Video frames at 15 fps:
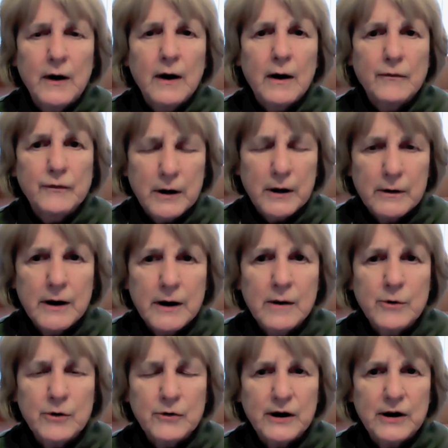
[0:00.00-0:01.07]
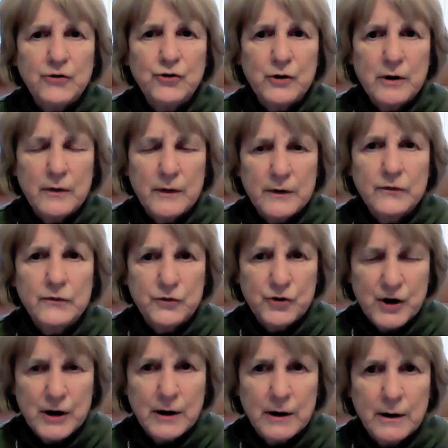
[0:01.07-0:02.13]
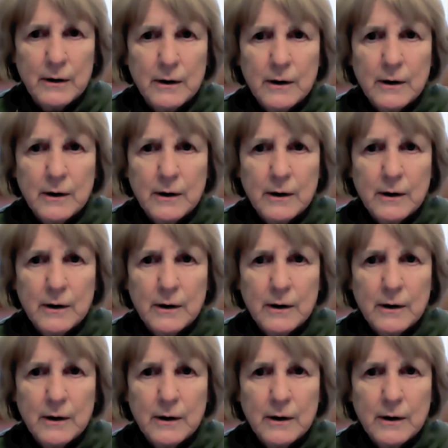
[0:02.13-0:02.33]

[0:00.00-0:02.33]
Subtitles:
of carrying a mutation in this gene